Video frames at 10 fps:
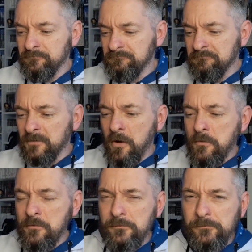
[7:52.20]

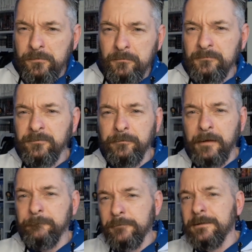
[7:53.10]
no
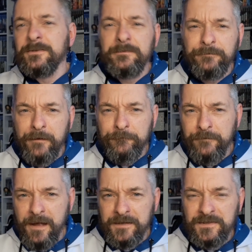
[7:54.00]
frills and
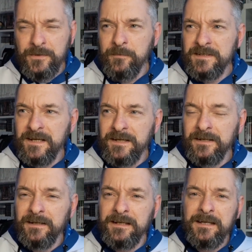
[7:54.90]
fanfare to it
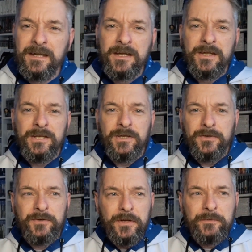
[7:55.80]
particularly.
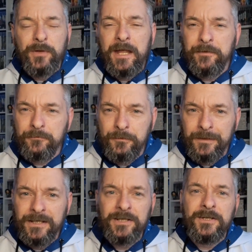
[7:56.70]
You'd play through
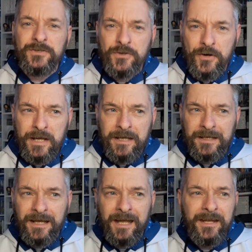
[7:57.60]
it, you'd enjoy
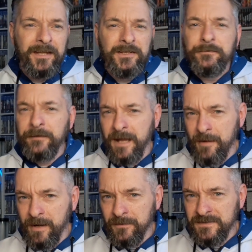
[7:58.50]
it, and then you'd forget
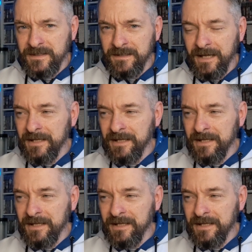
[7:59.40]
about it. And